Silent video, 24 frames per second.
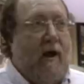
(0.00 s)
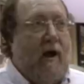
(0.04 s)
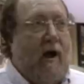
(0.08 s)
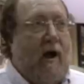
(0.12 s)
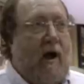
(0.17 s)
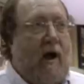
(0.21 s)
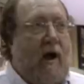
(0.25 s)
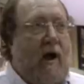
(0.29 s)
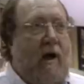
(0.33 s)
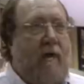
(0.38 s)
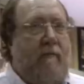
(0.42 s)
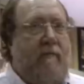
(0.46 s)

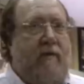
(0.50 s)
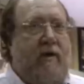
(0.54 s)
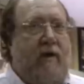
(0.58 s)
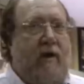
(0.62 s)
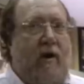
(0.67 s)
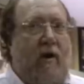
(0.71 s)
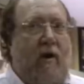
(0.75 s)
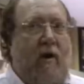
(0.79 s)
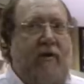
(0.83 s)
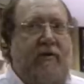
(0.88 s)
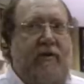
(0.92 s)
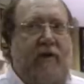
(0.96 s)
You
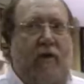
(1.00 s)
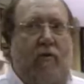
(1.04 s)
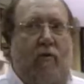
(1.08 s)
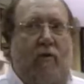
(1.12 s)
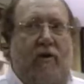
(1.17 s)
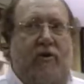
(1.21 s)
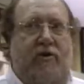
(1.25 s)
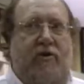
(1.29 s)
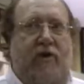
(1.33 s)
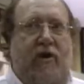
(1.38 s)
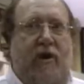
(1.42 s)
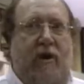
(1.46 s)
know, I think
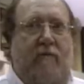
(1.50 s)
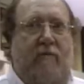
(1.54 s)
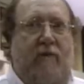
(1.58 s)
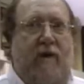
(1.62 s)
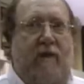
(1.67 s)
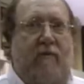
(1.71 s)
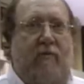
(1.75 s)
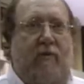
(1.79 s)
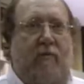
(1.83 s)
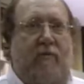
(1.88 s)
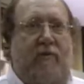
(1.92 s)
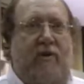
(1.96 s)
once you get
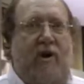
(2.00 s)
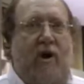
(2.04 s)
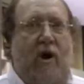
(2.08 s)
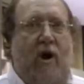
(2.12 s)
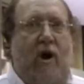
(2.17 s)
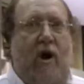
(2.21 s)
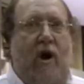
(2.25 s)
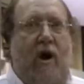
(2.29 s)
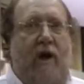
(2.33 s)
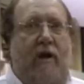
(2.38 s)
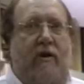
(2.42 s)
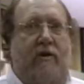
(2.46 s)
people
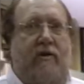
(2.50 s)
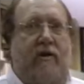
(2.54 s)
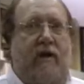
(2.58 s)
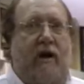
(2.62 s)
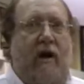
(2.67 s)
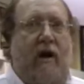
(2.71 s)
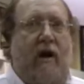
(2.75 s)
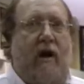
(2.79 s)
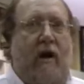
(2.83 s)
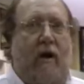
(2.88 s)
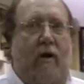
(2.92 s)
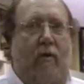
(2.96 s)
beyond
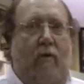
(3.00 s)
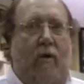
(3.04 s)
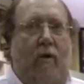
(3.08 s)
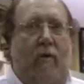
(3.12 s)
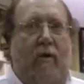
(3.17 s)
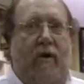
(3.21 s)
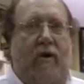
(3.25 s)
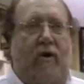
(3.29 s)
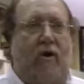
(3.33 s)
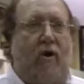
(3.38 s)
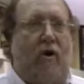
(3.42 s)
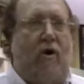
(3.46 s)
what
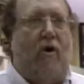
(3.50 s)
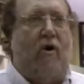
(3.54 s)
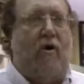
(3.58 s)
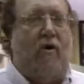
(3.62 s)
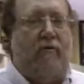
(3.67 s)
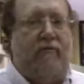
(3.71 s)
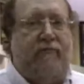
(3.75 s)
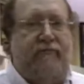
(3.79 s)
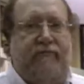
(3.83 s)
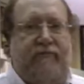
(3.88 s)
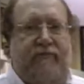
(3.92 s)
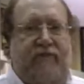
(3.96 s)
we
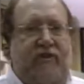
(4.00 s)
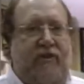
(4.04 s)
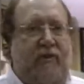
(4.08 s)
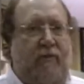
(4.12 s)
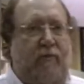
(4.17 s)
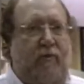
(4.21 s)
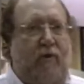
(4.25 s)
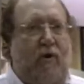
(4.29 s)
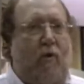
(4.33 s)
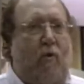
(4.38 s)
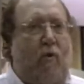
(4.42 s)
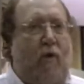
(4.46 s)
call
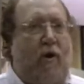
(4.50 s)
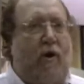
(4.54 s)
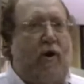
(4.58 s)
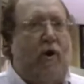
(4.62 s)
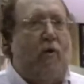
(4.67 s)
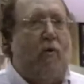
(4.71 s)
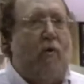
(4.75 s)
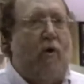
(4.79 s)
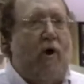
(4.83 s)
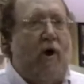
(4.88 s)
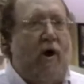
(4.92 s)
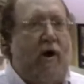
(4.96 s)
Zimbra
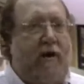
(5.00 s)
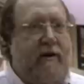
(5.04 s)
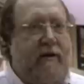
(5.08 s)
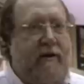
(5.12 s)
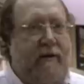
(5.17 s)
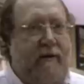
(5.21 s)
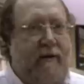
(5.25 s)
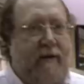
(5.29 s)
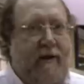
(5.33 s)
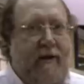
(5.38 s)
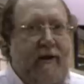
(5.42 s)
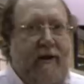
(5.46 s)
101,
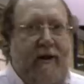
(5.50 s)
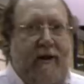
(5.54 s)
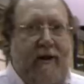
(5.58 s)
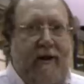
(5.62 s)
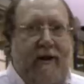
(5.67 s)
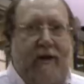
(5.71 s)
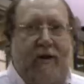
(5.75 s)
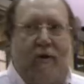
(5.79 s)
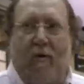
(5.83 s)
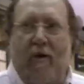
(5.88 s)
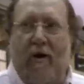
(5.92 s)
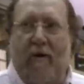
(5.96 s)

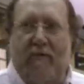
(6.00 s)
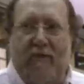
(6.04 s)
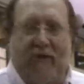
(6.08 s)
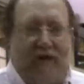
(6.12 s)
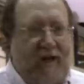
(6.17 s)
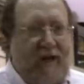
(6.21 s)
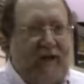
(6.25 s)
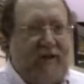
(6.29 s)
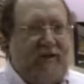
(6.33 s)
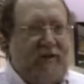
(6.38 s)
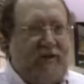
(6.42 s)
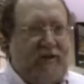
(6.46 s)
you want them to
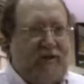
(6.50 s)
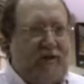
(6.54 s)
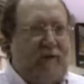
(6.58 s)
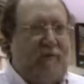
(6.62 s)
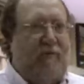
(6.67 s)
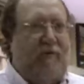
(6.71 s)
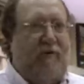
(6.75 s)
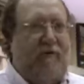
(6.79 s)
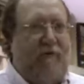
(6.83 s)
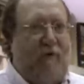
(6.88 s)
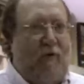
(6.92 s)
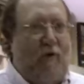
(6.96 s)
get to
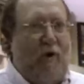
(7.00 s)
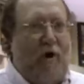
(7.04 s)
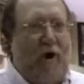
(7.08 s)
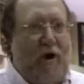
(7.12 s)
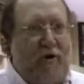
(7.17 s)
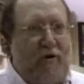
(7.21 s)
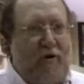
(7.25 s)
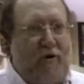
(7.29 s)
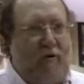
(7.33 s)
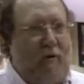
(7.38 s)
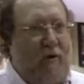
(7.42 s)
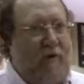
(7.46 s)
Zimbra
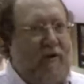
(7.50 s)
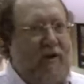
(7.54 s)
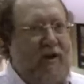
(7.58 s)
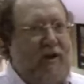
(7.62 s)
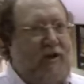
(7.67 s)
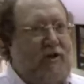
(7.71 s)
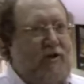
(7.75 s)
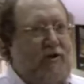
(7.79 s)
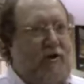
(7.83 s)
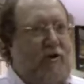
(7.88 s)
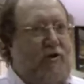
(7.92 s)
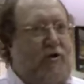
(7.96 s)
400, where they
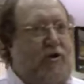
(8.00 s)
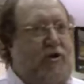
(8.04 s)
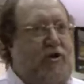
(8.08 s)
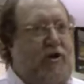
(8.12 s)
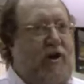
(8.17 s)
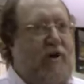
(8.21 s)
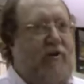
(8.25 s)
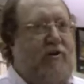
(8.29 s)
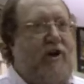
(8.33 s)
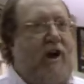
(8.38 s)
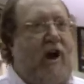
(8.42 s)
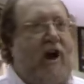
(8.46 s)
can start to
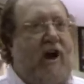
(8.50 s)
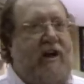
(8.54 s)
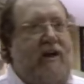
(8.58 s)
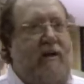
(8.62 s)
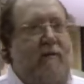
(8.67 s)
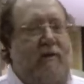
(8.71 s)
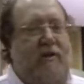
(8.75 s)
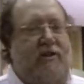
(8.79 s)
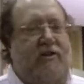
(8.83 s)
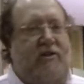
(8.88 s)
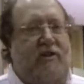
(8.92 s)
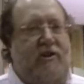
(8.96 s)
share
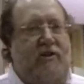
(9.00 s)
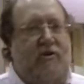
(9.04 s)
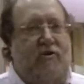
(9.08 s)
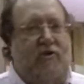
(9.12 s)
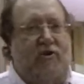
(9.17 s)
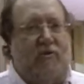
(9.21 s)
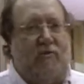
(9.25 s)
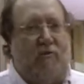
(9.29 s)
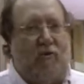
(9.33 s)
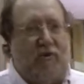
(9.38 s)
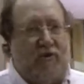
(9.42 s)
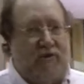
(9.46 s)
documents and do
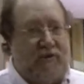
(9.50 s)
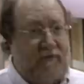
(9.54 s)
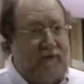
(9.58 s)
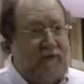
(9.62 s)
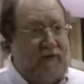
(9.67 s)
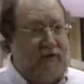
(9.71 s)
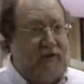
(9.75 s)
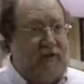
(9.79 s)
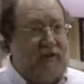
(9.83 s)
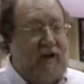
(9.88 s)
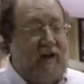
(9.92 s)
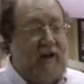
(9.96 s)
some more
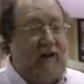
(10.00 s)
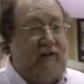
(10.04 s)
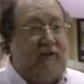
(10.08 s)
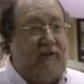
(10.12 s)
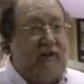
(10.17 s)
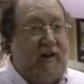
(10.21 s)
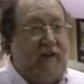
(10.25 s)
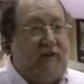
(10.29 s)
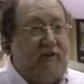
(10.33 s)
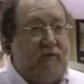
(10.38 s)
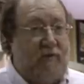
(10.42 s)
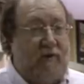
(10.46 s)
sophisticated
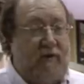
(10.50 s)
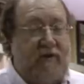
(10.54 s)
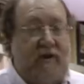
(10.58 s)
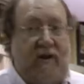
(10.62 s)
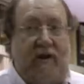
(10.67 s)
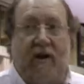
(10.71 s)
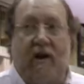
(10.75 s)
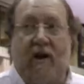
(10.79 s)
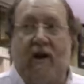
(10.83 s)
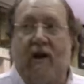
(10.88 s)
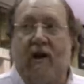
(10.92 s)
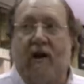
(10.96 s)
things with
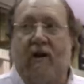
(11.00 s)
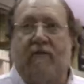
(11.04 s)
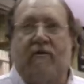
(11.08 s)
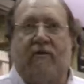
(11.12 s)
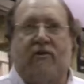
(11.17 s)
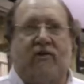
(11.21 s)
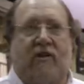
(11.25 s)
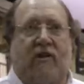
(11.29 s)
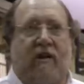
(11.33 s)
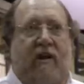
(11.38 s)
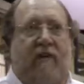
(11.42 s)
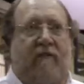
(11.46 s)
it.
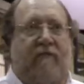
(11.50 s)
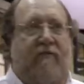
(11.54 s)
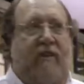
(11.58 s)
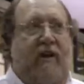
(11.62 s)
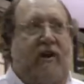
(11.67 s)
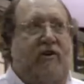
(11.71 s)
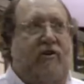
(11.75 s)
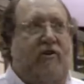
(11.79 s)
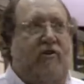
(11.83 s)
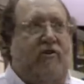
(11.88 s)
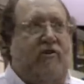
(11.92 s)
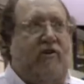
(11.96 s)
There's a lot of
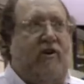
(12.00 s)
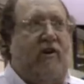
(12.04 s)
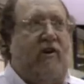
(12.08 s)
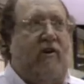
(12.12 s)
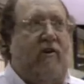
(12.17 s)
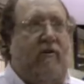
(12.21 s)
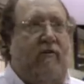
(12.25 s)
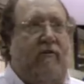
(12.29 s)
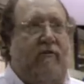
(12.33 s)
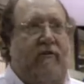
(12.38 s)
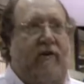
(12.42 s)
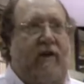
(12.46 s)
features that
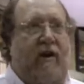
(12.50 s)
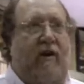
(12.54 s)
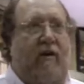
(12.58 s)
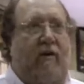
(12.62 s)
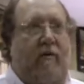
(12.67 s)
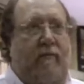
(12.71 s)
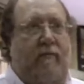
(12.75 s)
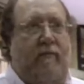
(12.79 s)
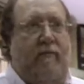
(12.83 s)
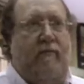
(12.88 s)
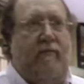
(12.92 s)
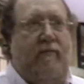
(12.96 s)

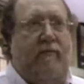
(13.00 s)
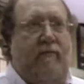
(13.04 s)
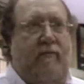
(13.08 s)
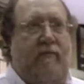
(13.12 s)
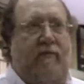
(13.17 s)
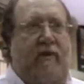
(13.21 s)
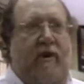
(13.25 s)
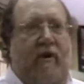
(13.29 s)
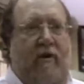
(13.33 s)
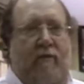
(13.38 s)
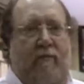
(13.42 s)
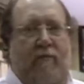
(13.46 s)

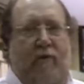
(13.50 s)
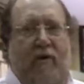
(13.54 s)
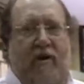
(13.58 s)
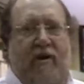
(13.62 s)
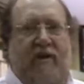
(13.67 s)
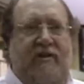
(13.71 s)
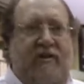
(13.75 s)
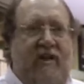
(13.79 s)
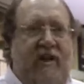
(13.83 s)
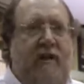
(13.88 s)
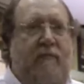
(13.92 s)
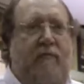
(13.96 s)
are
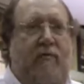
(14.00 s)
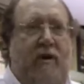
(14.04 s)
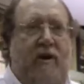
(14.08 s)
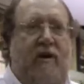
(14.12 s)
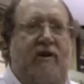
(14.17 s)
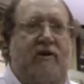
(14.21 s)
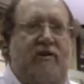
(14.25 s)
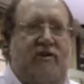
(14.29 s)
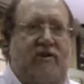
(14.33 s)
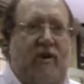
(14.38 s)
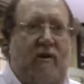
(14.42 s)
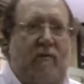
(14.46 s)
pretty deep
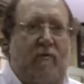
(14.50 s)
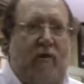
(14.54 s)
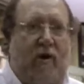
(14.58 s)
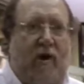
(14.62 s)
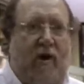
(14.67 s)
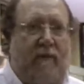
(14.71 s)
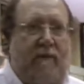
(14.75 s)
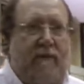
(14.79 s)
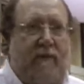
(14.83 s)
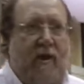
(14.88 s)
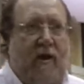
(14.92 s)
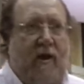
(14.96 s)
into Zimbra,
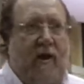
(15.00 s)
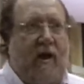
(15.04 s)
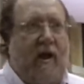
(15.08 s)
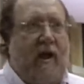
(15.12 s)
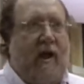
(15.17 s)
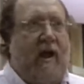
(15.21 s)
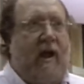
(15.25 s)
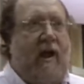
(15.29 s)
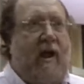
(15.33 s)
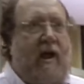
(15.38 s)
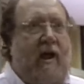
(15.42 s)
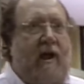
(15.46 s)

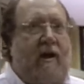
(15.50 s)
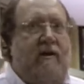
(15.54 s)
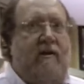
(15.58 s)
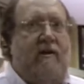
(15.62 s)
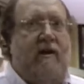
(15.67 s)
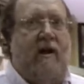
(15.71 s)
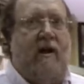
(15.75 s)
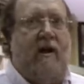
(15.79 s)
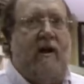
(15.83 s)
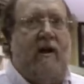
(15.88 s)
and